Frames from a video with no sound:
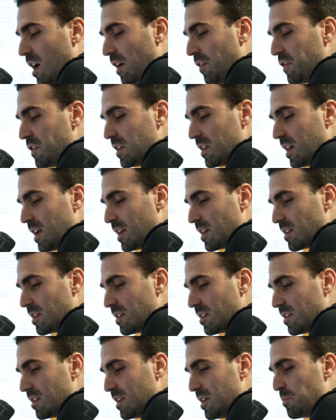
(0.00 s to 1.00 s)
I feel like
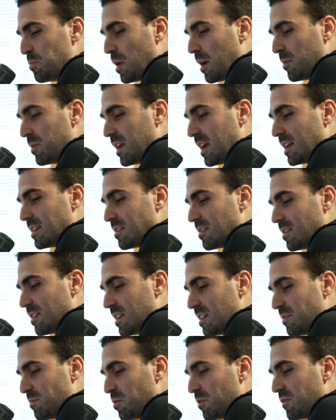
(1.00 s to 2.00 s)
he probably has a
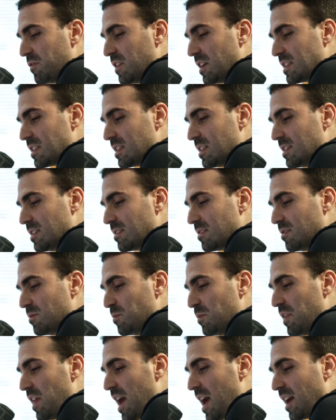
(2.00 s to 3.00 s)
lot of
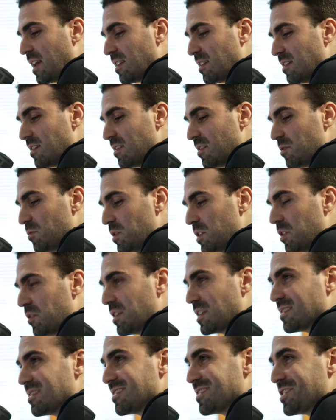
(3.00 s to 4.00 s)
professionalism that we don't
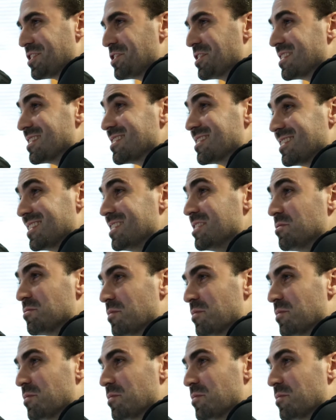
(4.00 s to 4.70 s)
necessarily see,